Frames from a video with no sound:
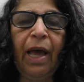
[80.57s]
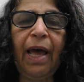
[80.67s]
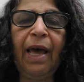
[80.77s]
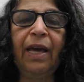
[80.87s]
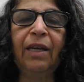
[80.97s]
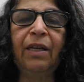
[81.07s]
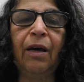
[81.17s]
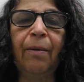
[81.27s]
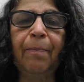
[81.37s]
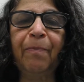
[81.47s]

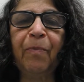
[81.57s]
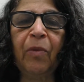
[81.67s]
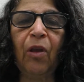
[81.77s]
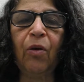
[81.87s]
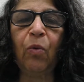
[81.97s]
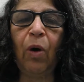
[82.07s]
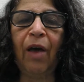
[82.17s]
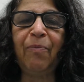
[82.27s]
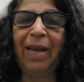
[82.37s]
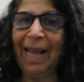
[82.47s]
And
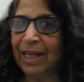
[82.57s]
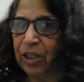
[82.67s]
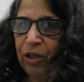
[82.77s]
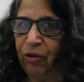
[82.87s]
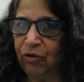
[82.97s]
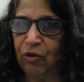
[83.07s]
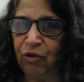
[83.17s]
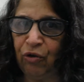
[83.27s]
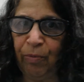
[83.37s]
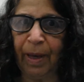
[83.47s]
I've been asking you to
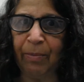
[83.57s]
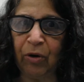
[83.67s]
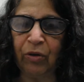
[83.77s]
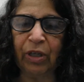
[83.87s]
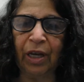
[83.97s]
do memos.